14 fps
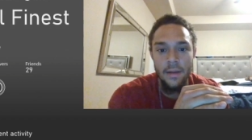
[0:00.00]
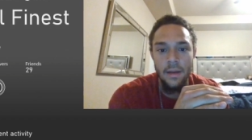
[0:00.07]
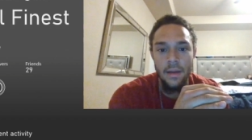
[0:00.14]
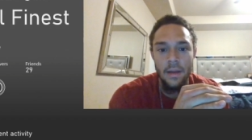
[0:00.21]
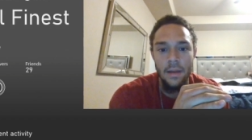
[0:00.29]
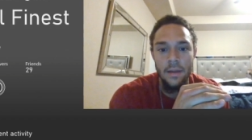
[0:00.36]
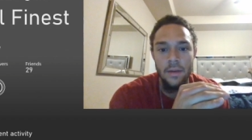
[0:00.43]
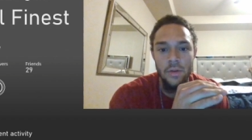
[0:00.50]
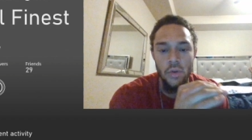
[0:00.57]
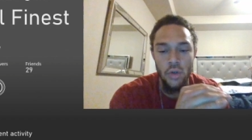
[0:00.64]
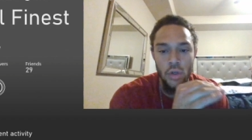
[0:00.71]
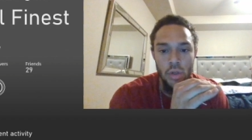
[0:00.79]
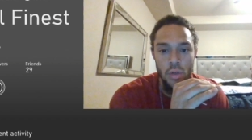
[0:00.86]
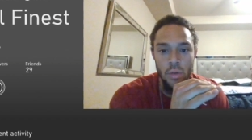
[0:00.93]
a
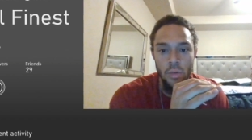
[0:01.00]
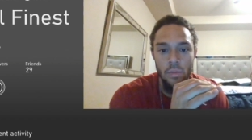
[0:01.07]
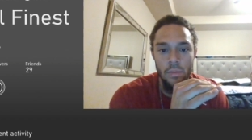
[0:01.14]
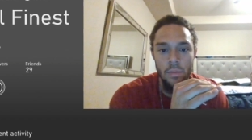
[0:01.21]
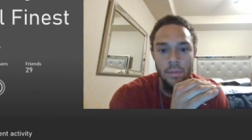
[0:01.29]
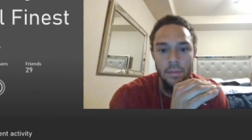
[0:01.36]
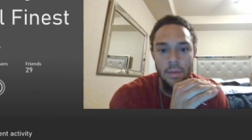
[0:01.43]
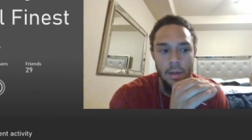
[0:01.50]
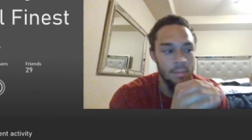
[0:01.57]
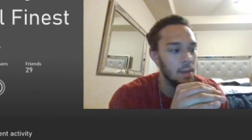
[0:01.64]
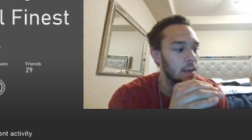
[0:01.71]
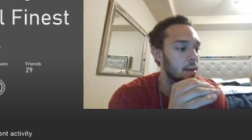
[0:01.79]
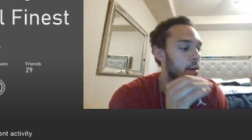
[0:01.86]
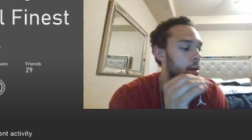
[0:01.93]
new
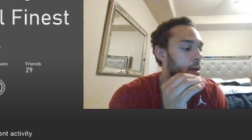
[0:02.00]
update.